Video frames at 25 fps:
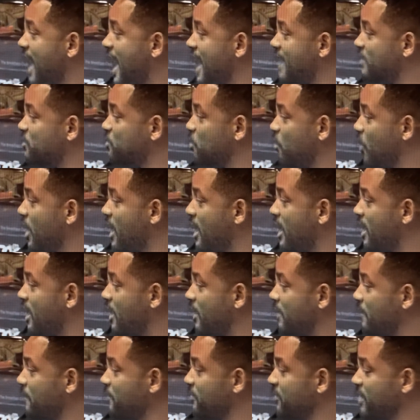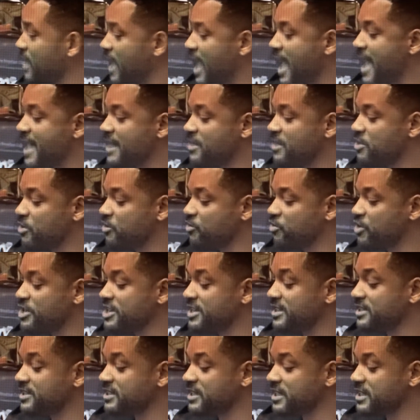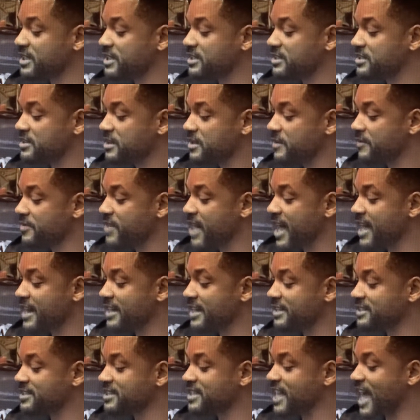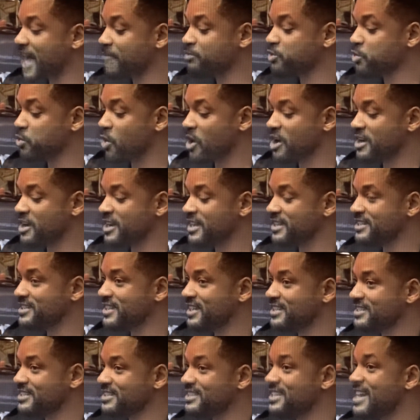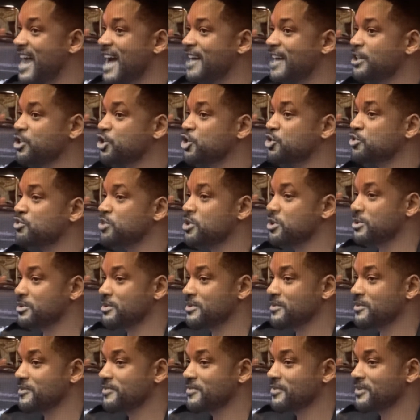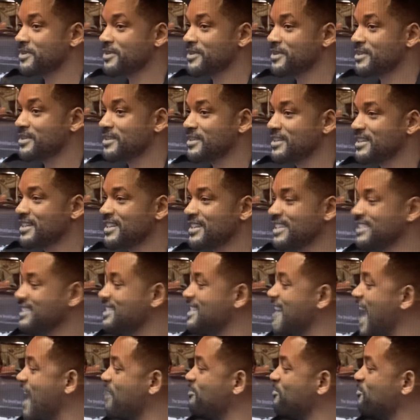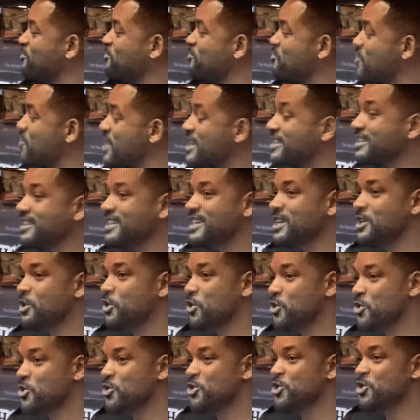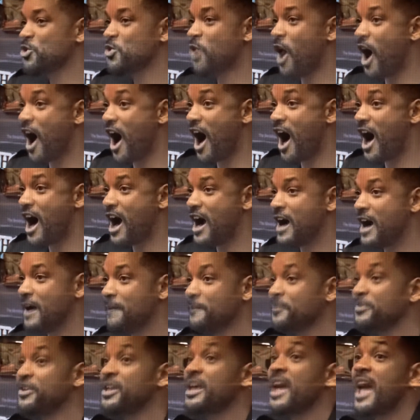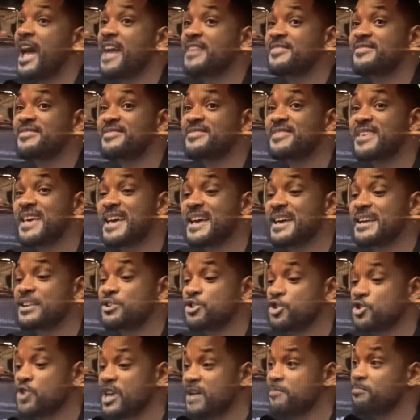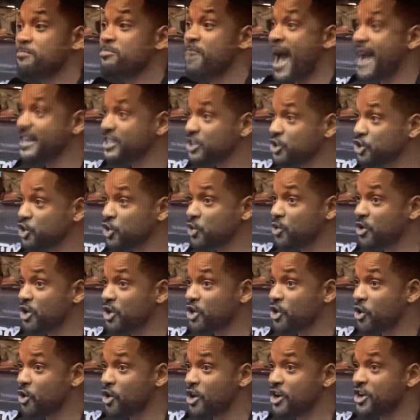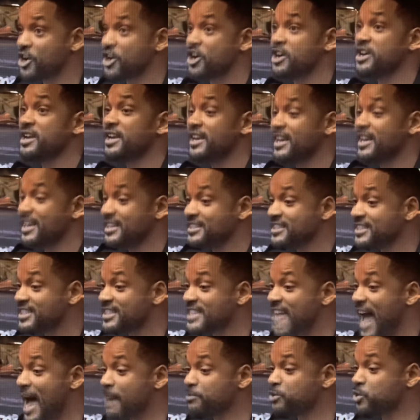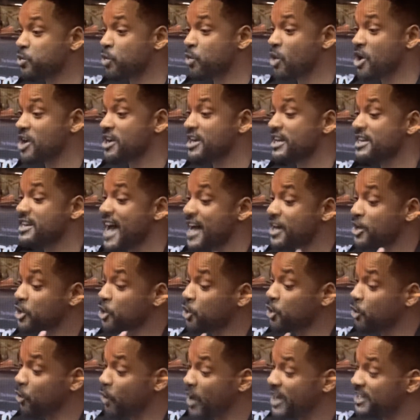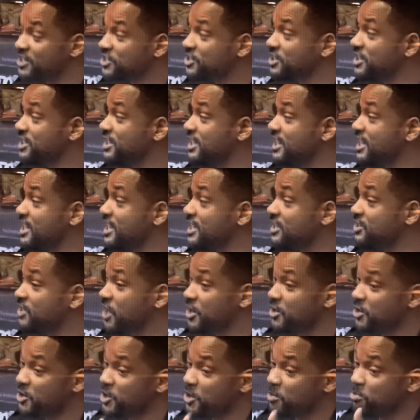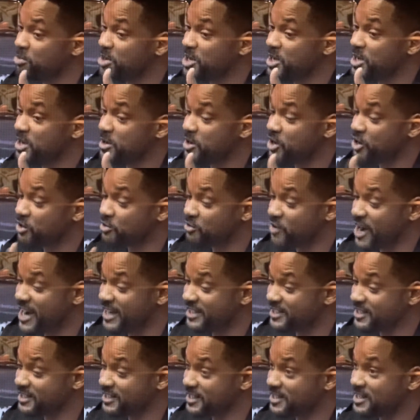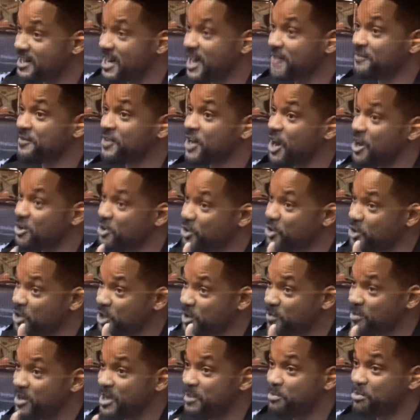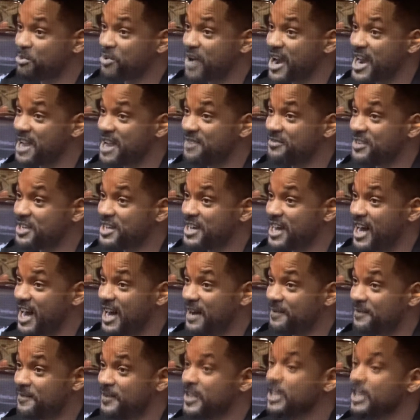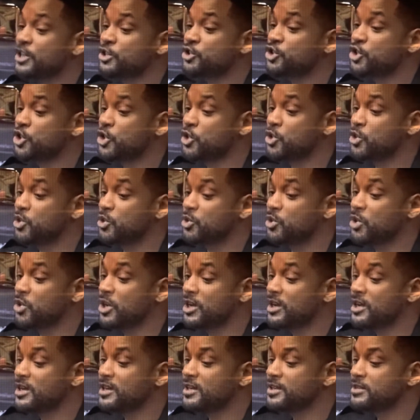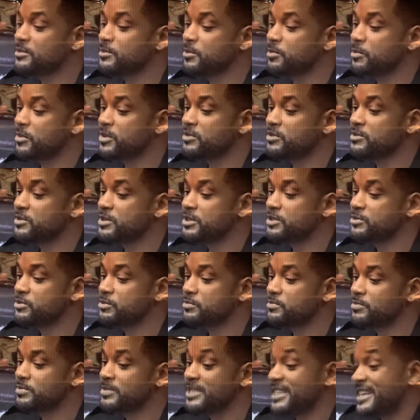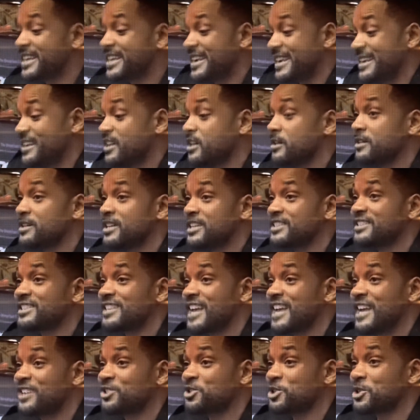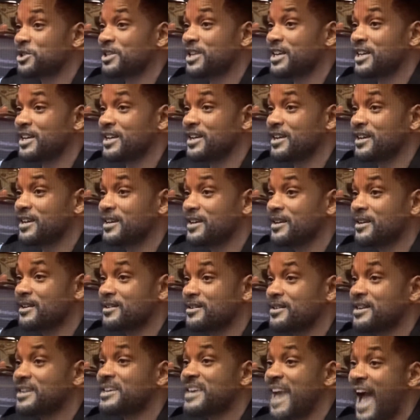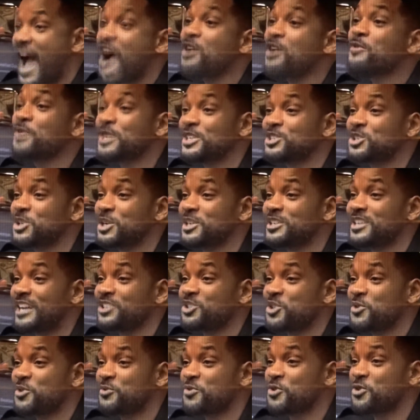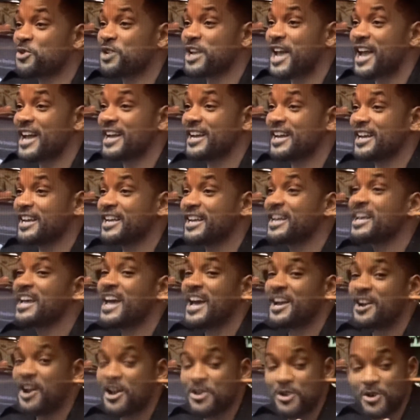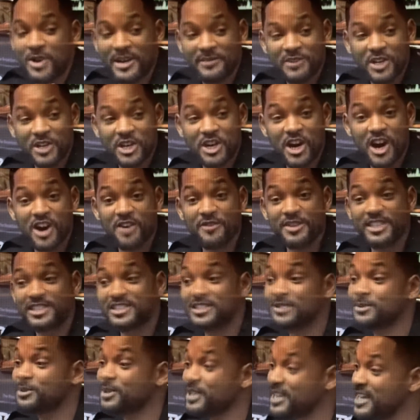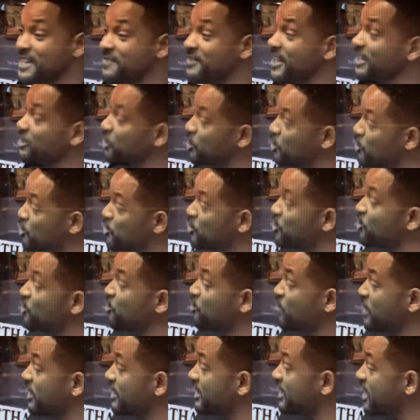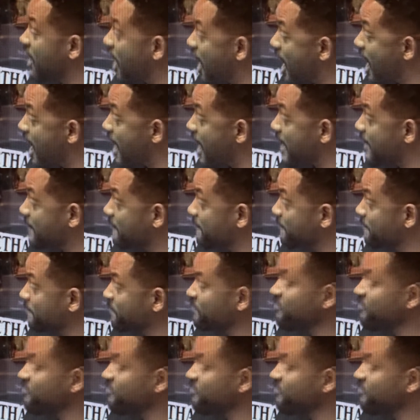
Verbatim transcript: as well. And the reason that it stops working is because it's not true. Real. it's real. not really who you are. Mm-hmm. And then you get backed into a corner, it stops working. Now, the question is are you going to be courageous enough and are you going to be brave enough to kill essentially the character that you've created and are you going to have the courage to live as who you really are? Mm.